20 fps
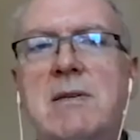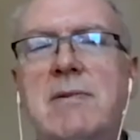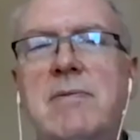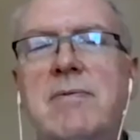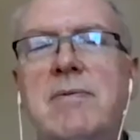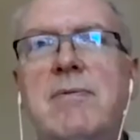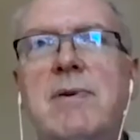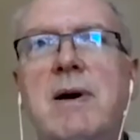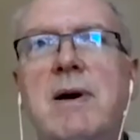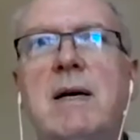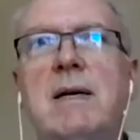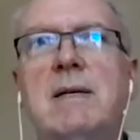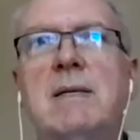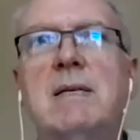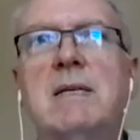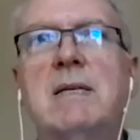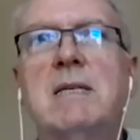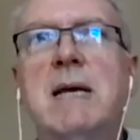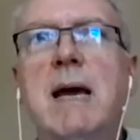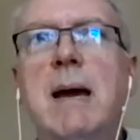of
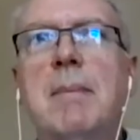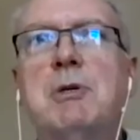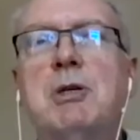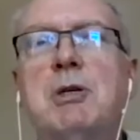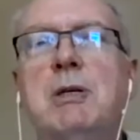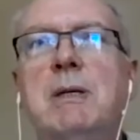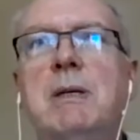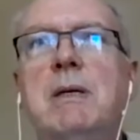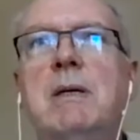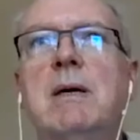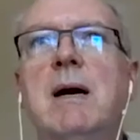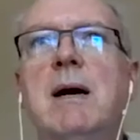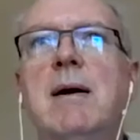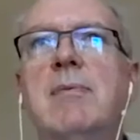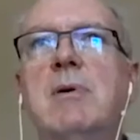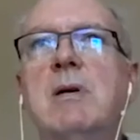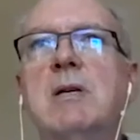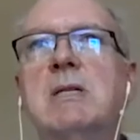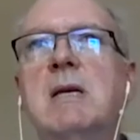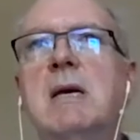Deception
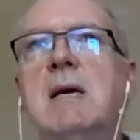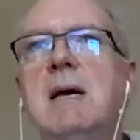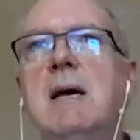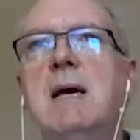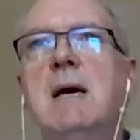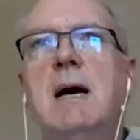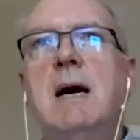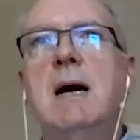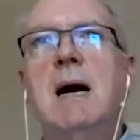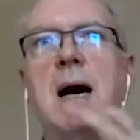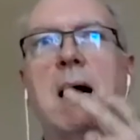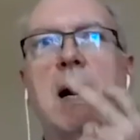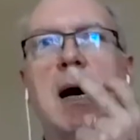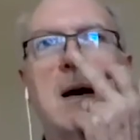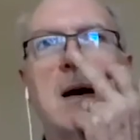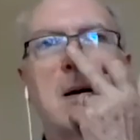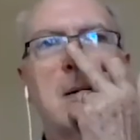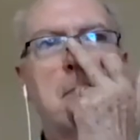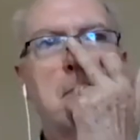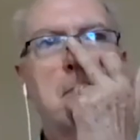covers,
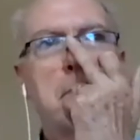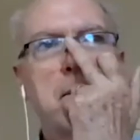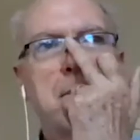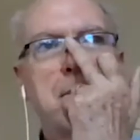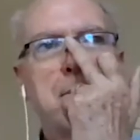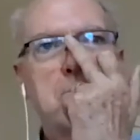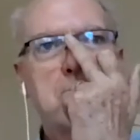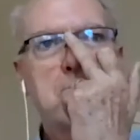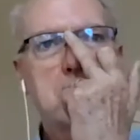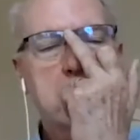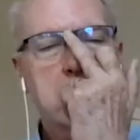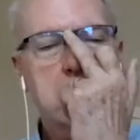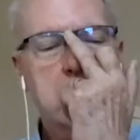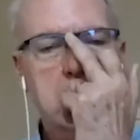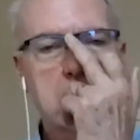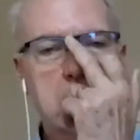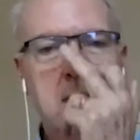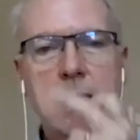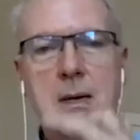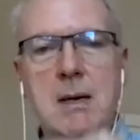but this
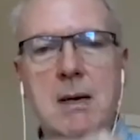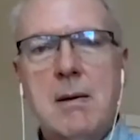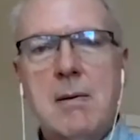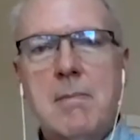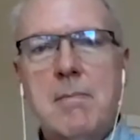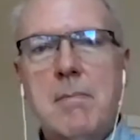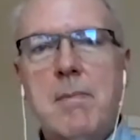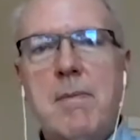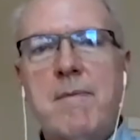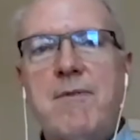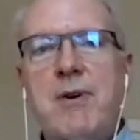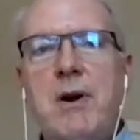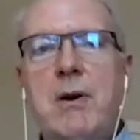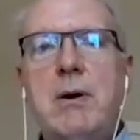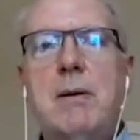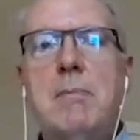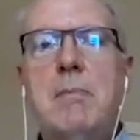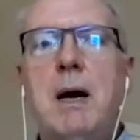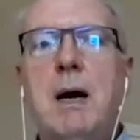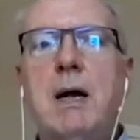is
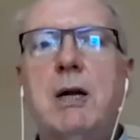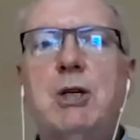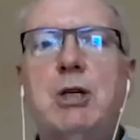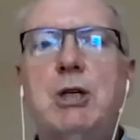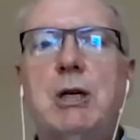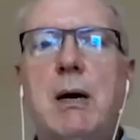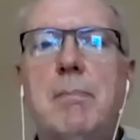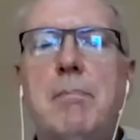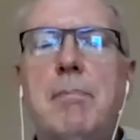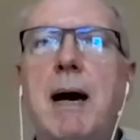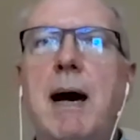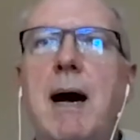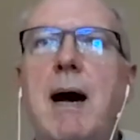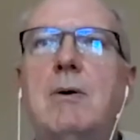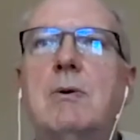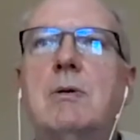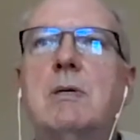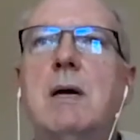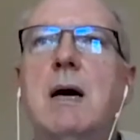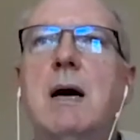very much
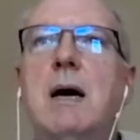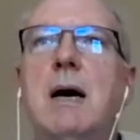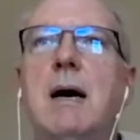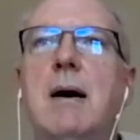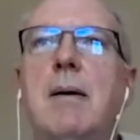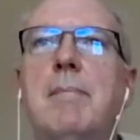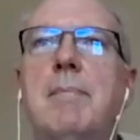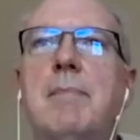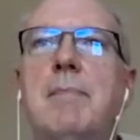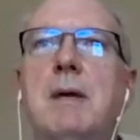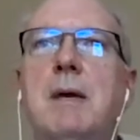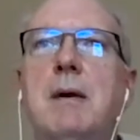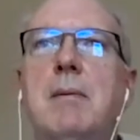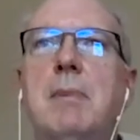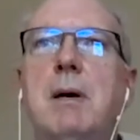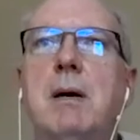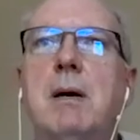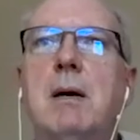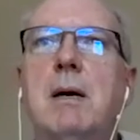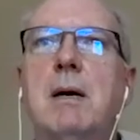about the
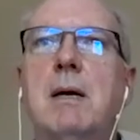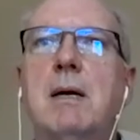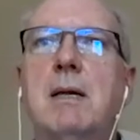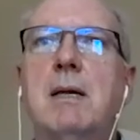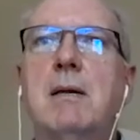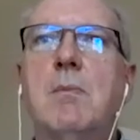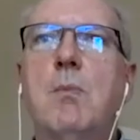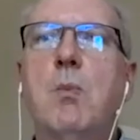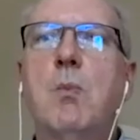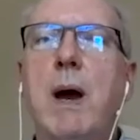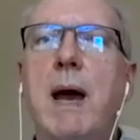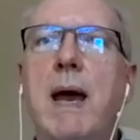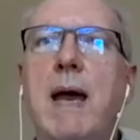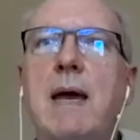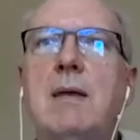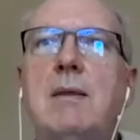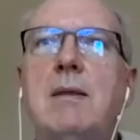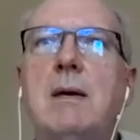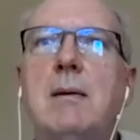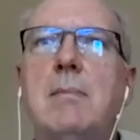American
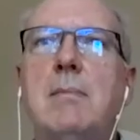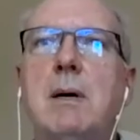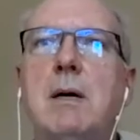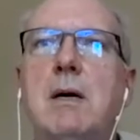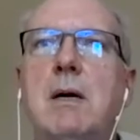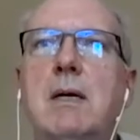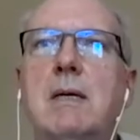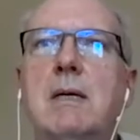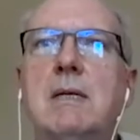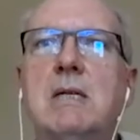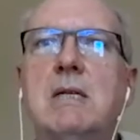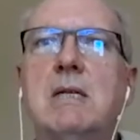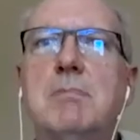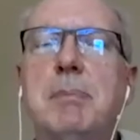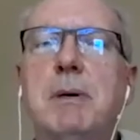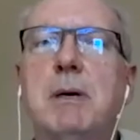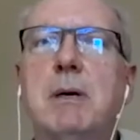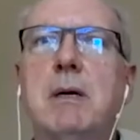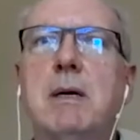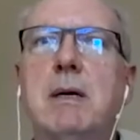way, the American
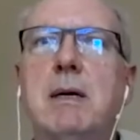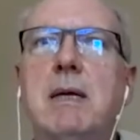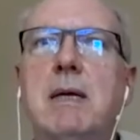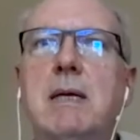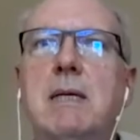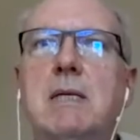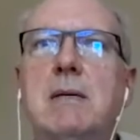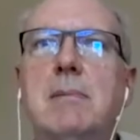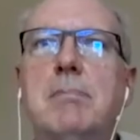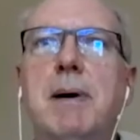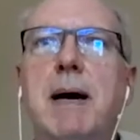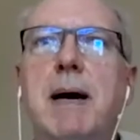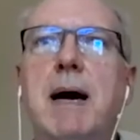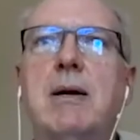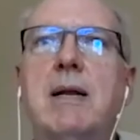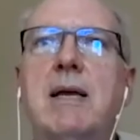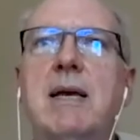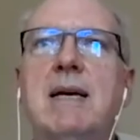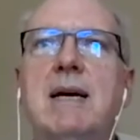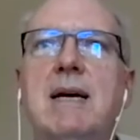spirit. It's
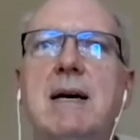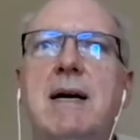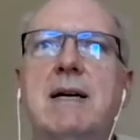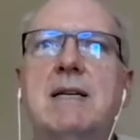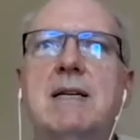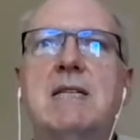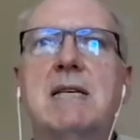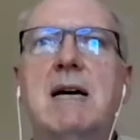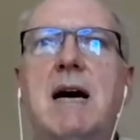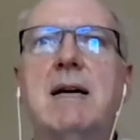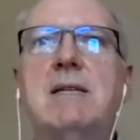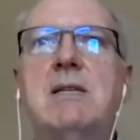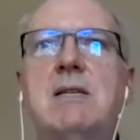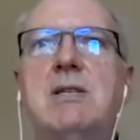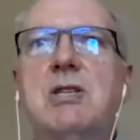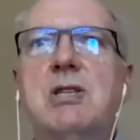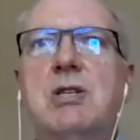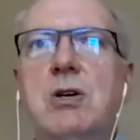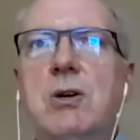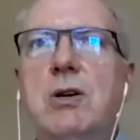about a
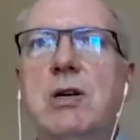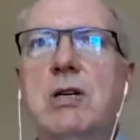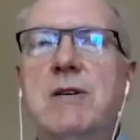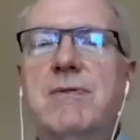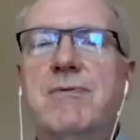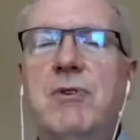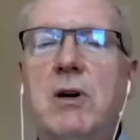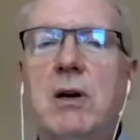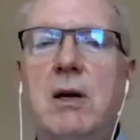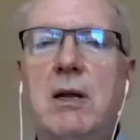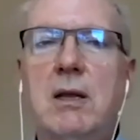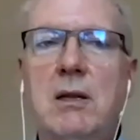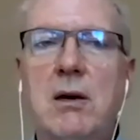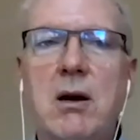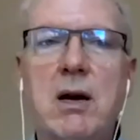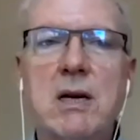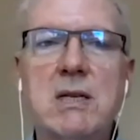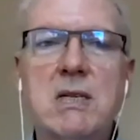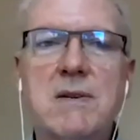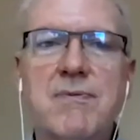son's search for a
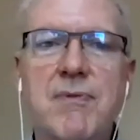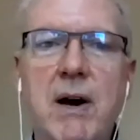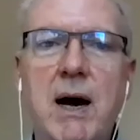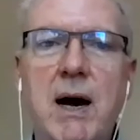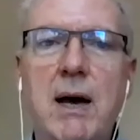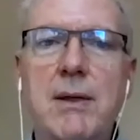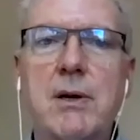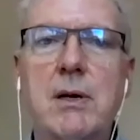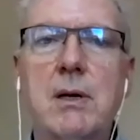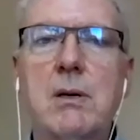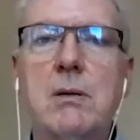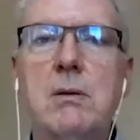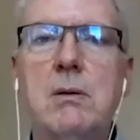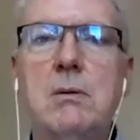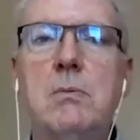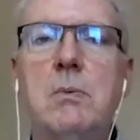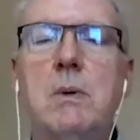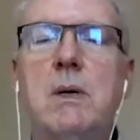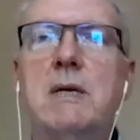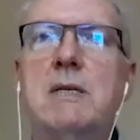lost father
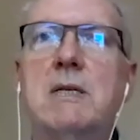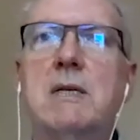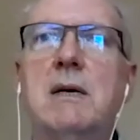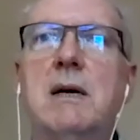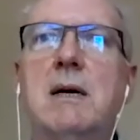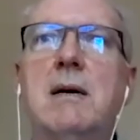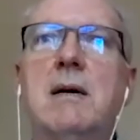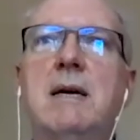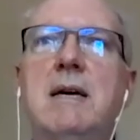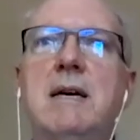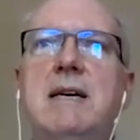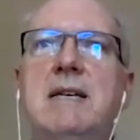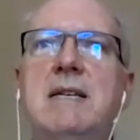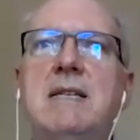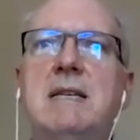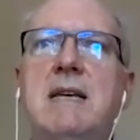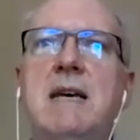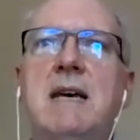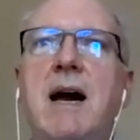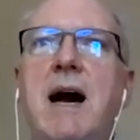who was a
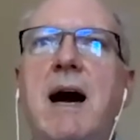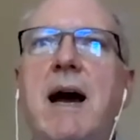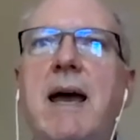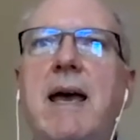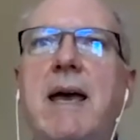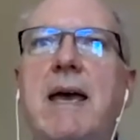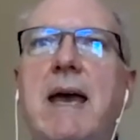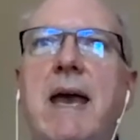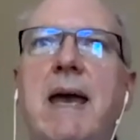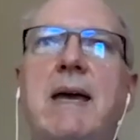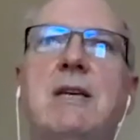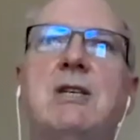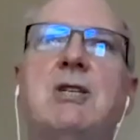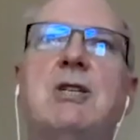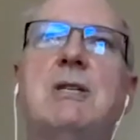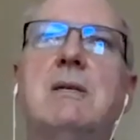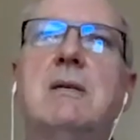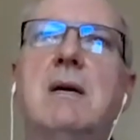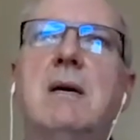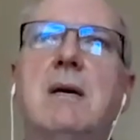CIA
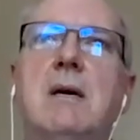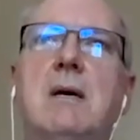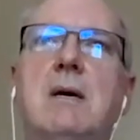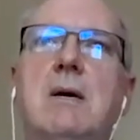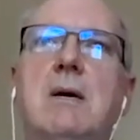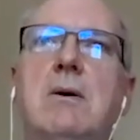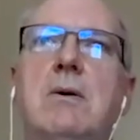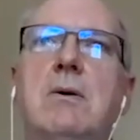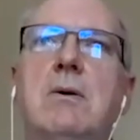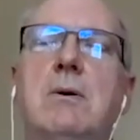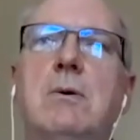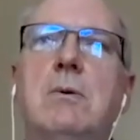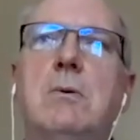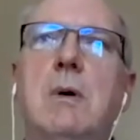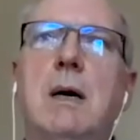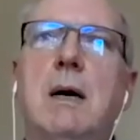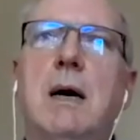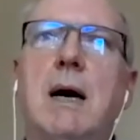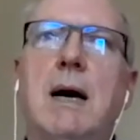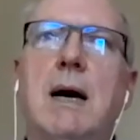agent
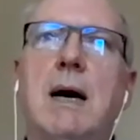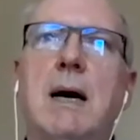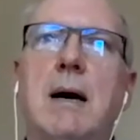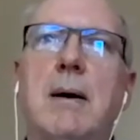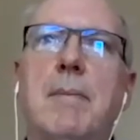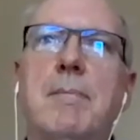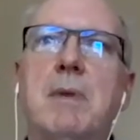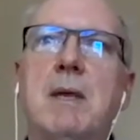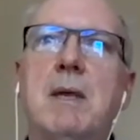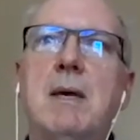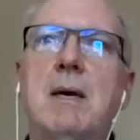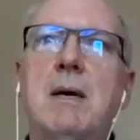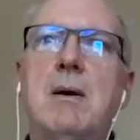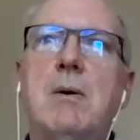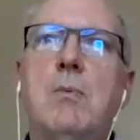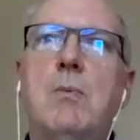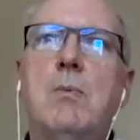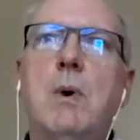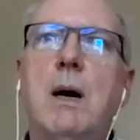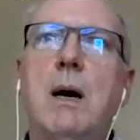who
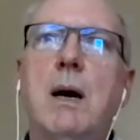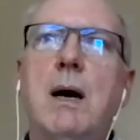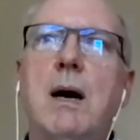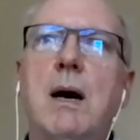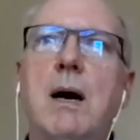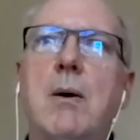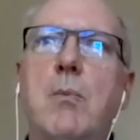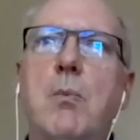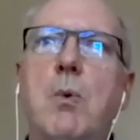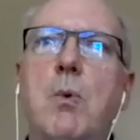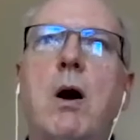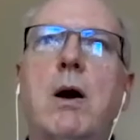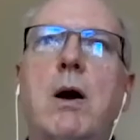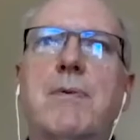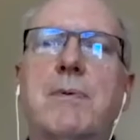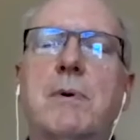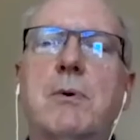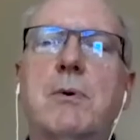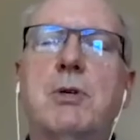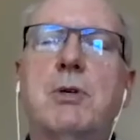
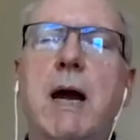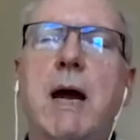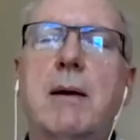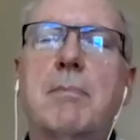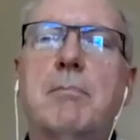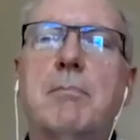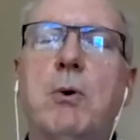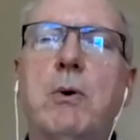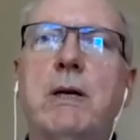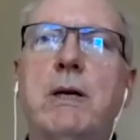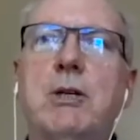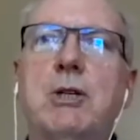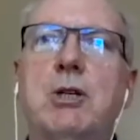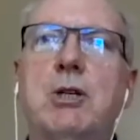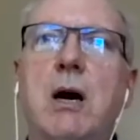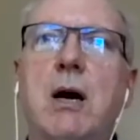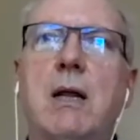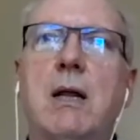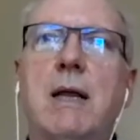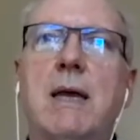walked through Checkpoint
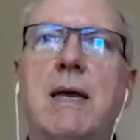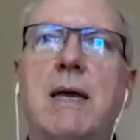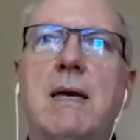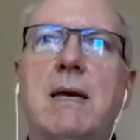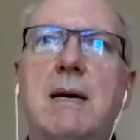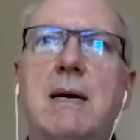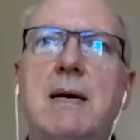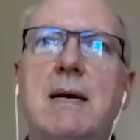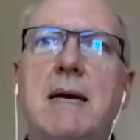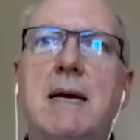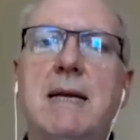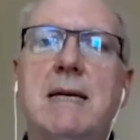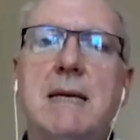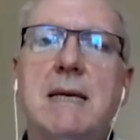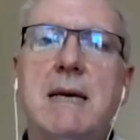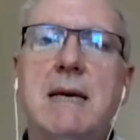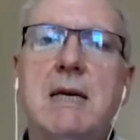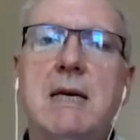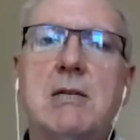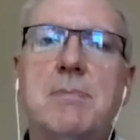Charlie into
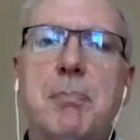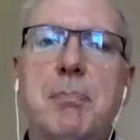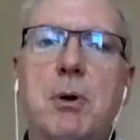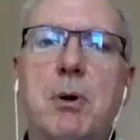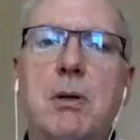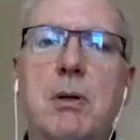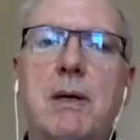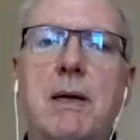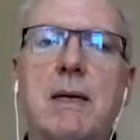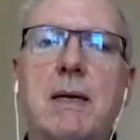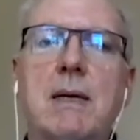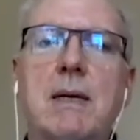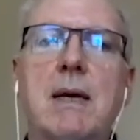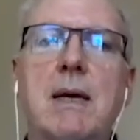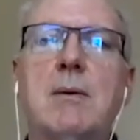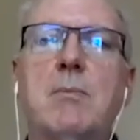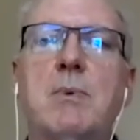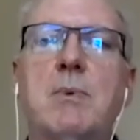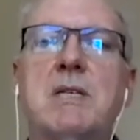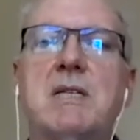East Berlin
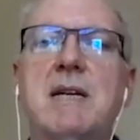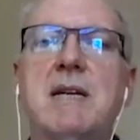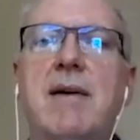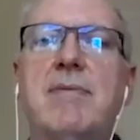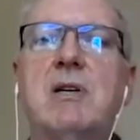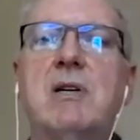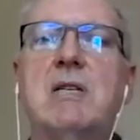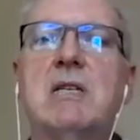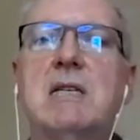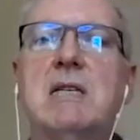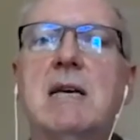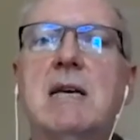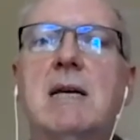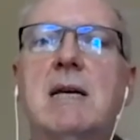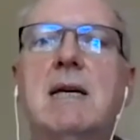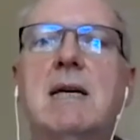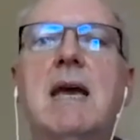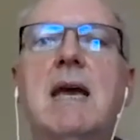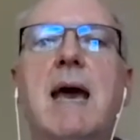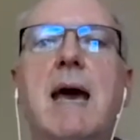and was never
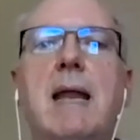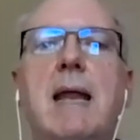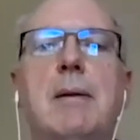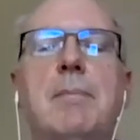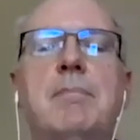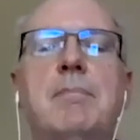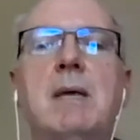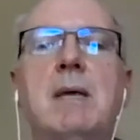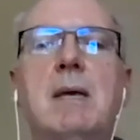seen again.